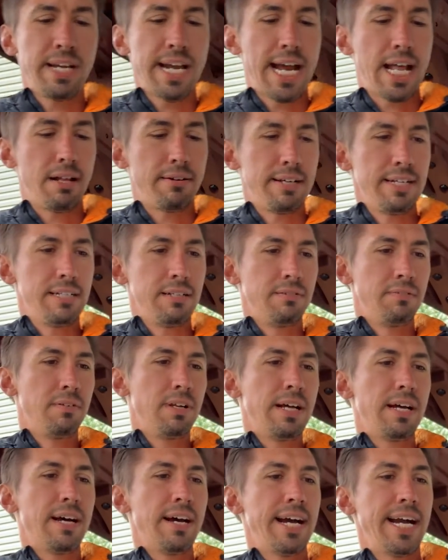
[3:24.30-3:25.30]
calories and
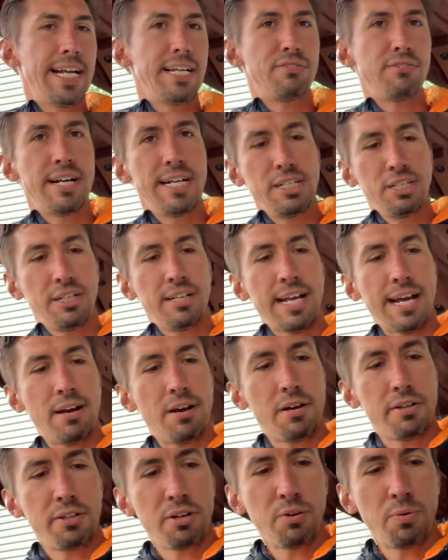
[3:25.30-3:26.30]
hydration
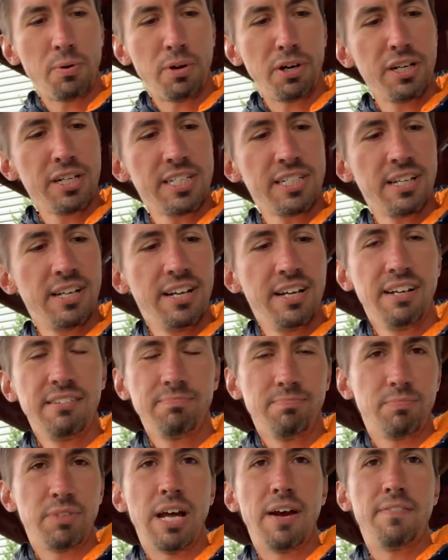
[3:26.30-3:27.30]
out on the course.
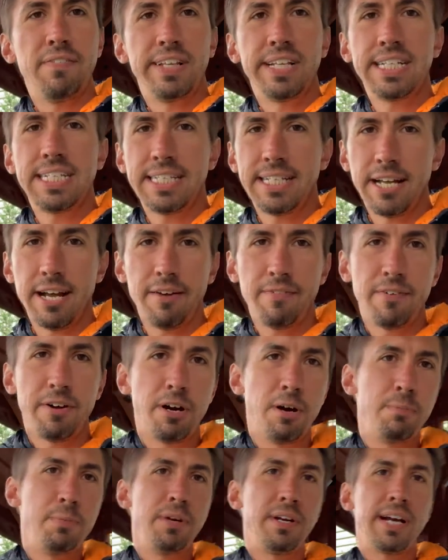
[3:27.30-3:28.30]
Loving this stuff. I
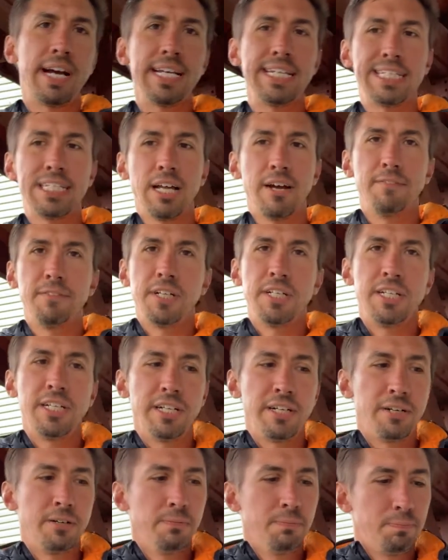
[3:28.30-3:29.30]
hope you guys loved it
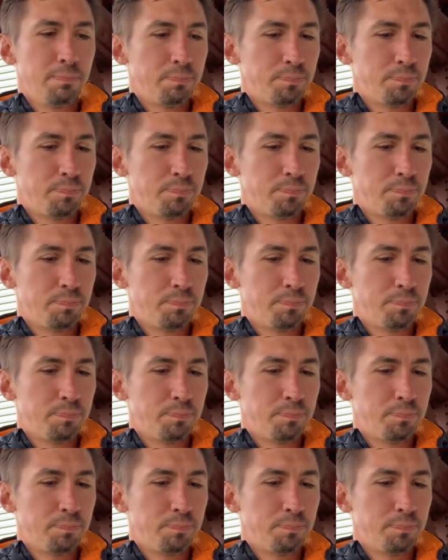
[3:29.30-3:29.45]
too.